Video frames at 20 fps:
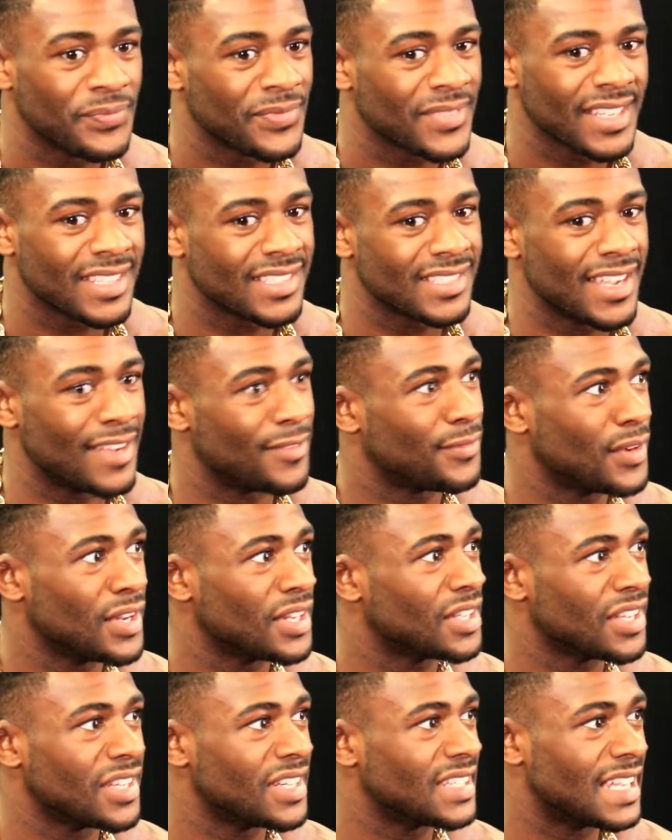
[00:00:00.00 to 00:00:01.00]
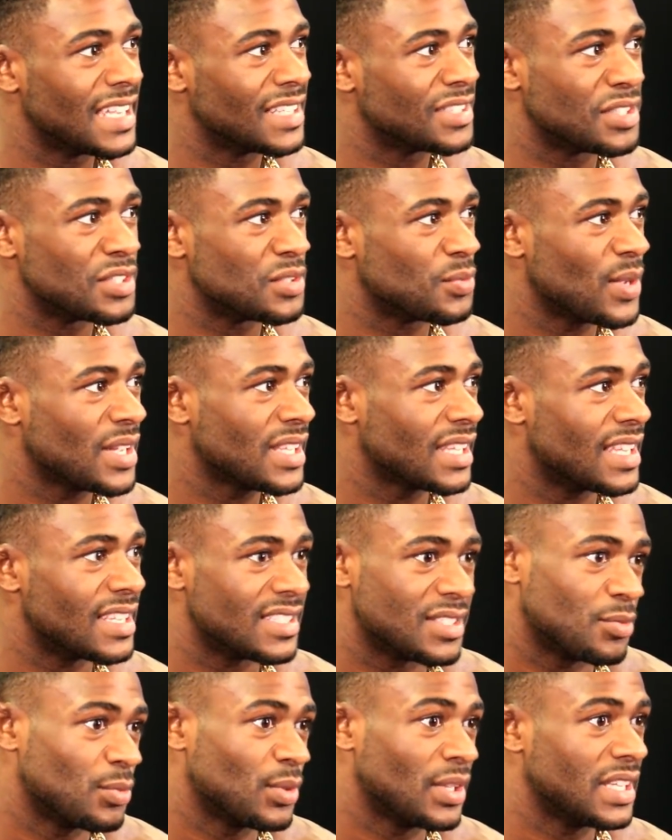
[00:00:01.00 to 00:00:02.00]
it's not fun cutting down to this weight
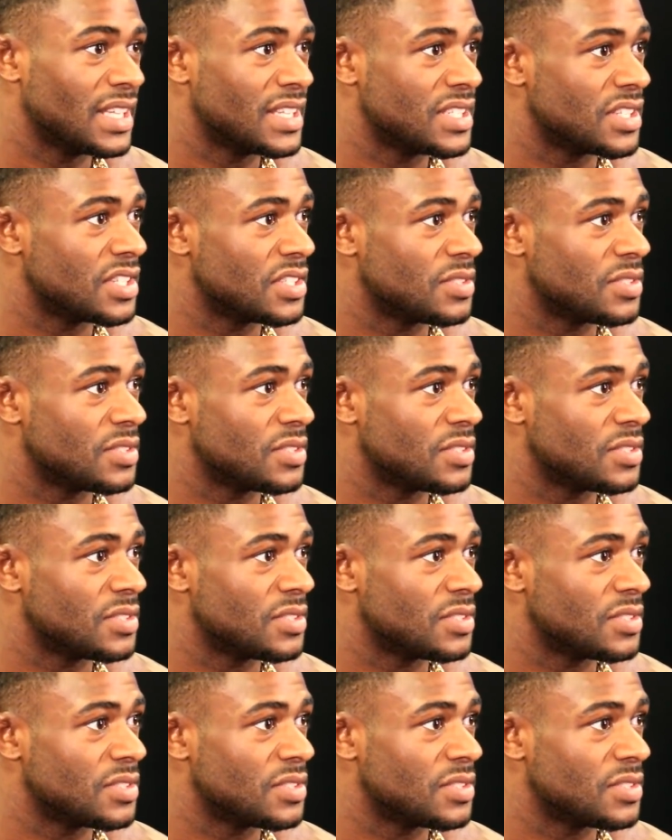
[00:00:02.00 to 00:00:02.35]
class. It really isn't.